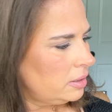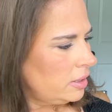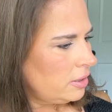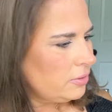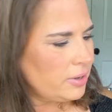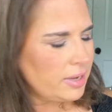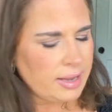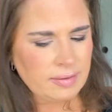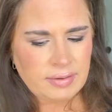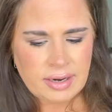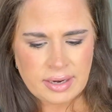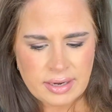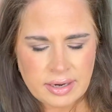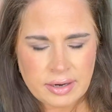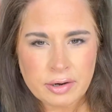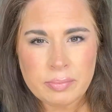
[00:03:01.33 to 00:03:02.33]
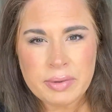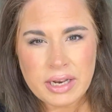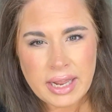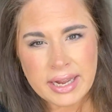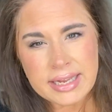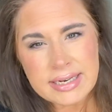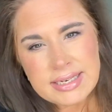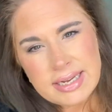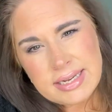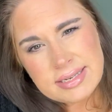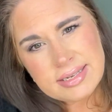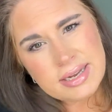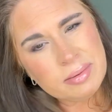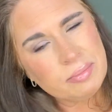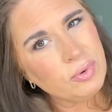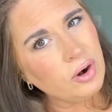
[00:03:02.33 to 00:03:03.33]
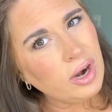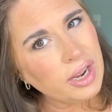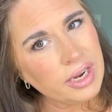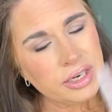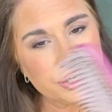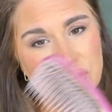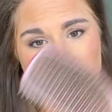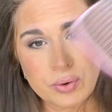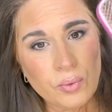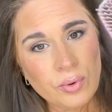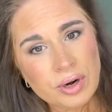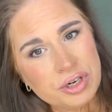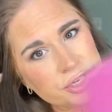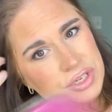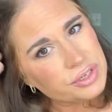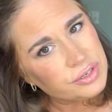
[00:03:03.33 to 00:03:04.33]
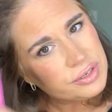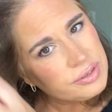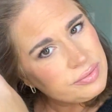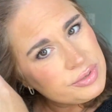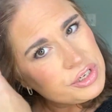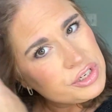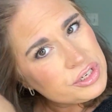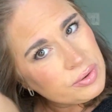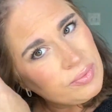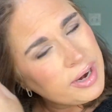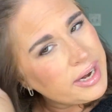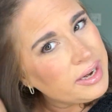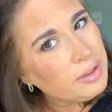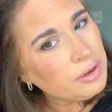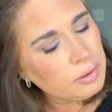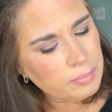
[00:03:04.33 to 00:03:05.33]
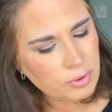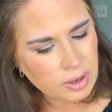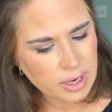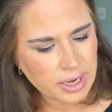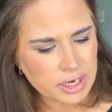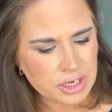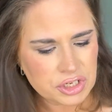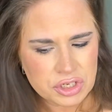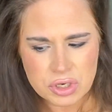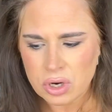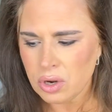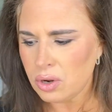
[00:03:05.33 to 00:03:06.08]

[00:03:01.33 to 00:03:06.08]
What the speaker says: I don't have it in here, but like a teasing brush or just a regular brush.